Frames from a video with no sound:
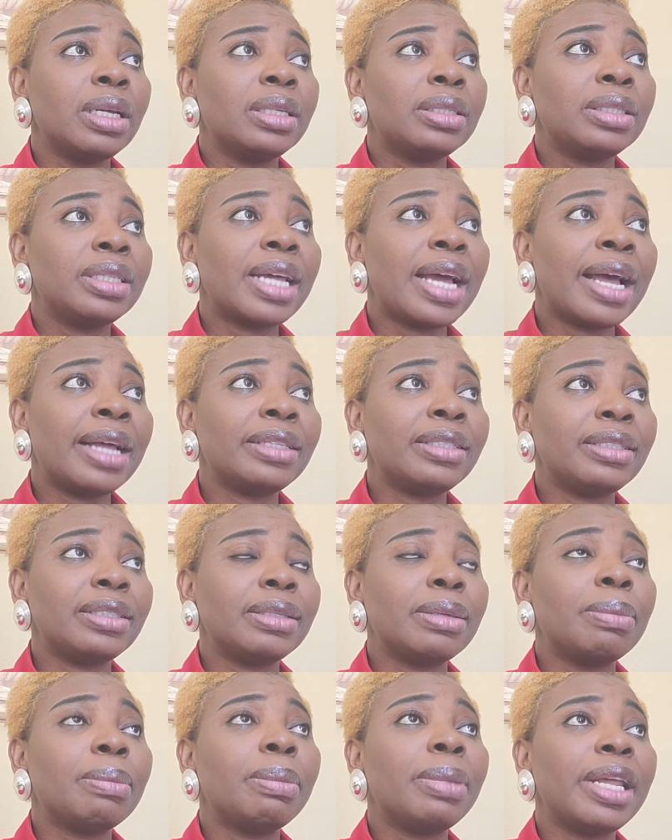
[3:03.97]
that
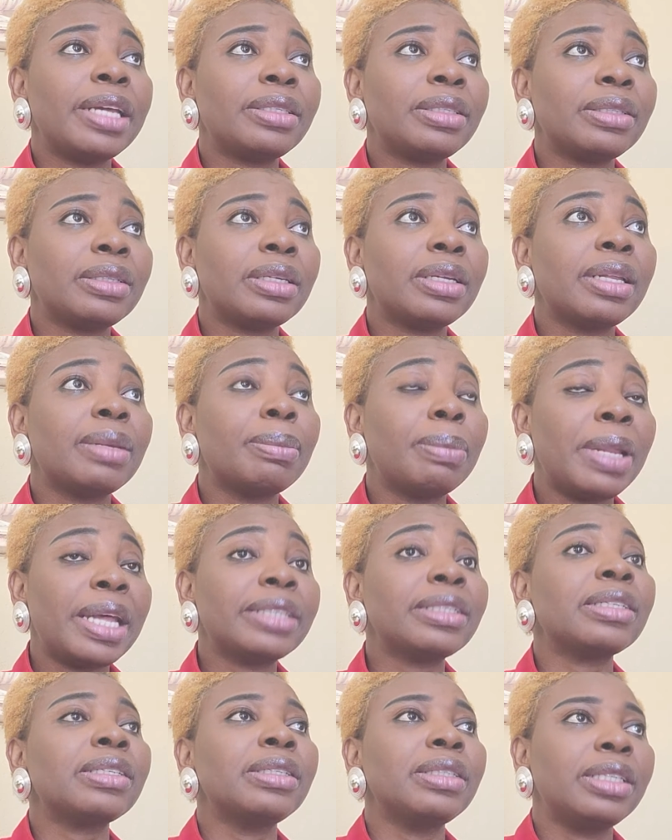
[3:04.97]

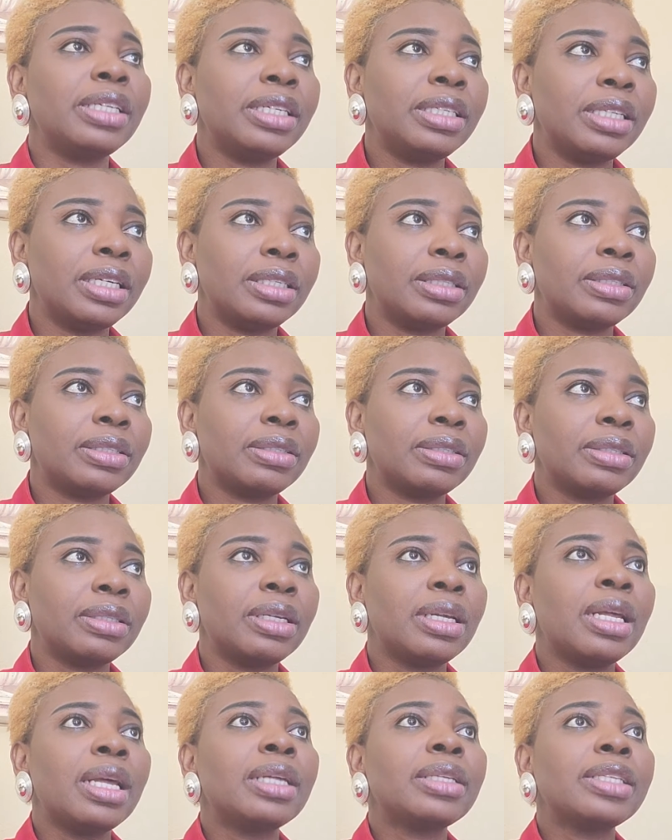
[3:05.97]
Blessing did it.
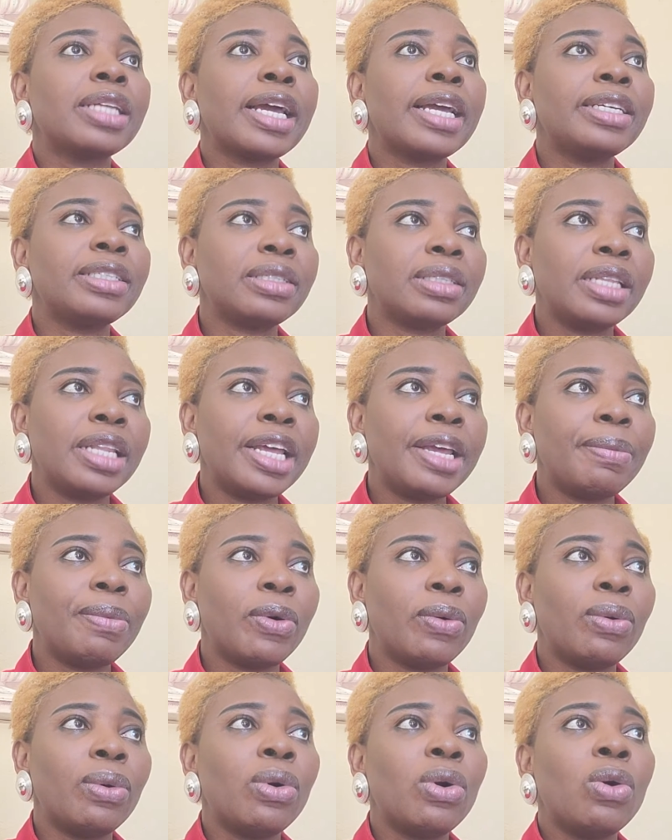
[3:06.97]
That is
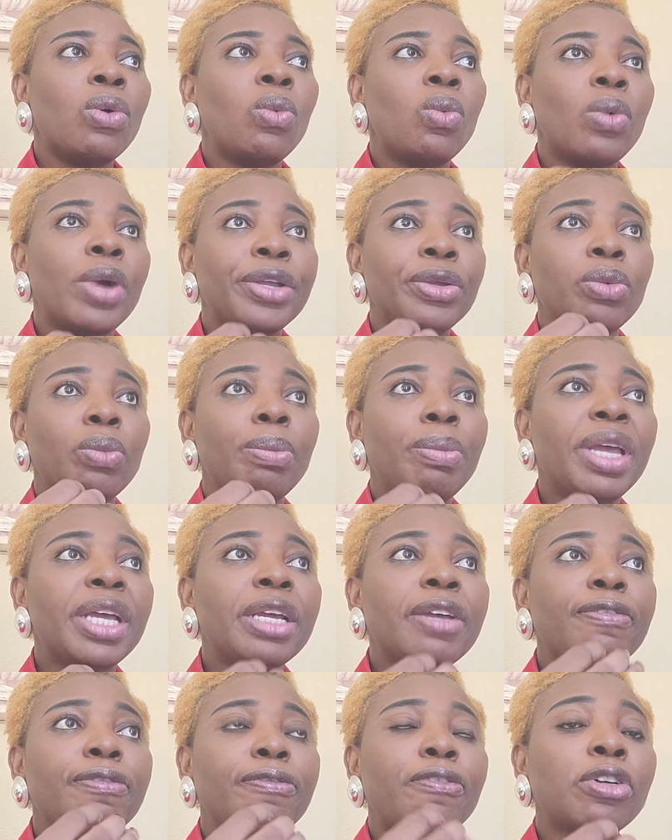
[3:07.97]
label when you
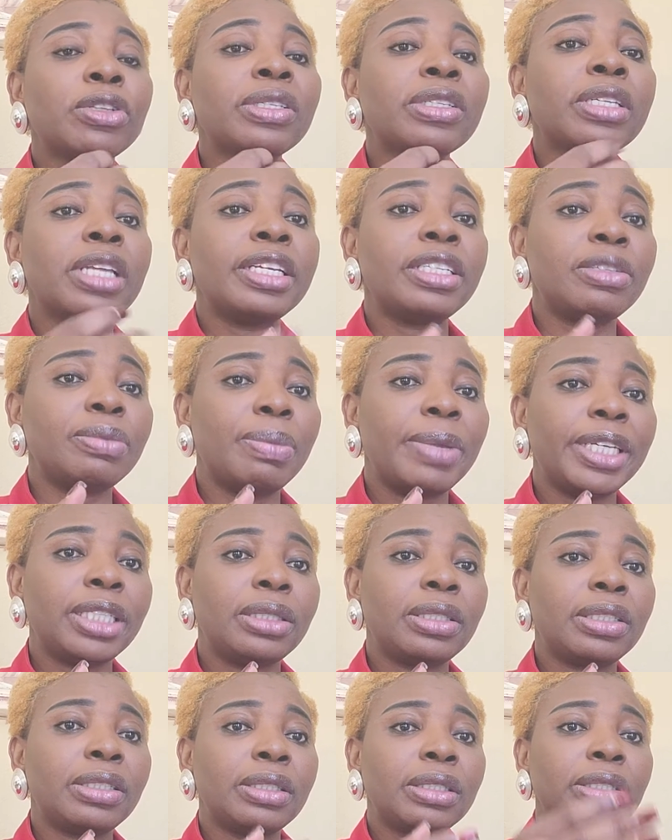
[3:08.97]
make a false
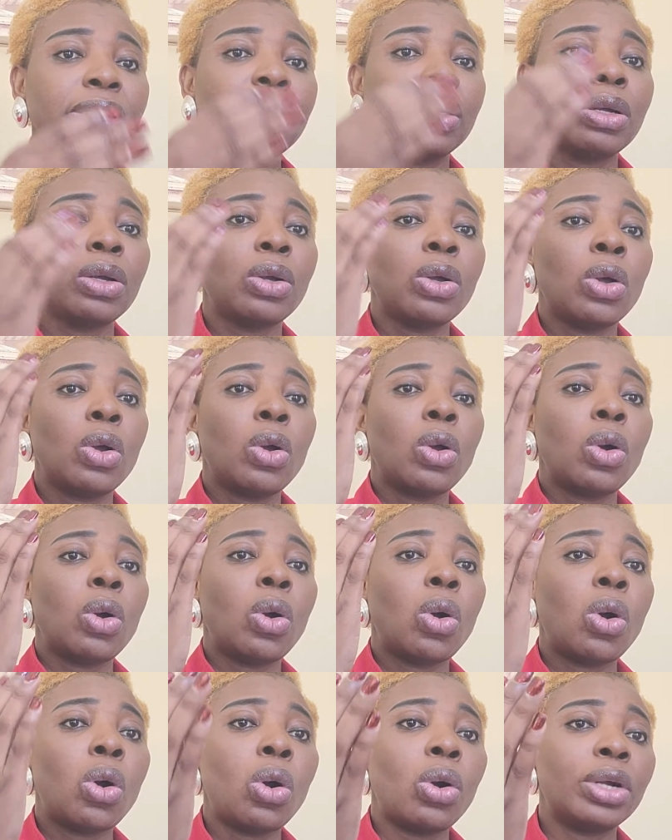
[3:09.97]
statement
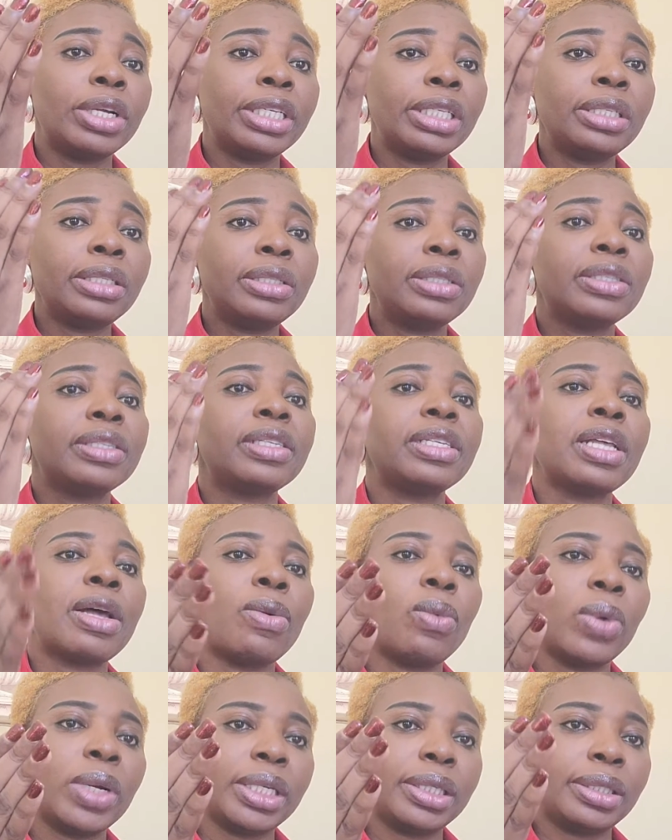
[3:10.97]
on
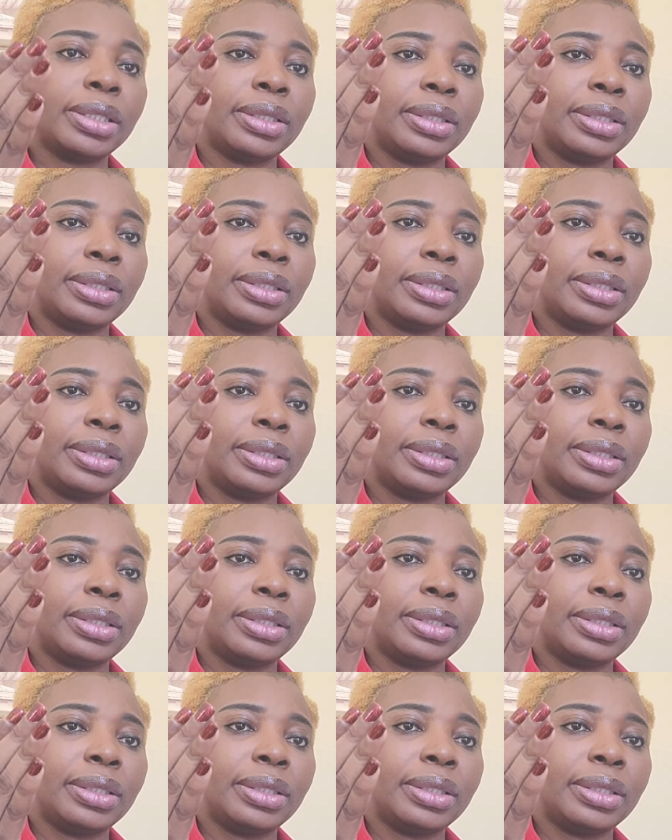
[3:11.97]
someone.